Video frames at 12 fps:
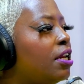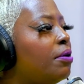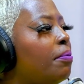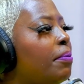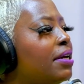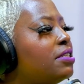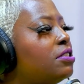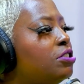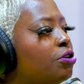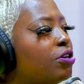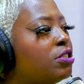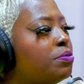And it
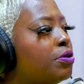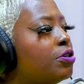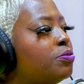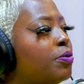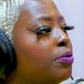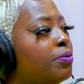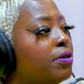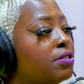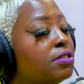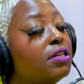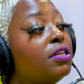makes your experience better because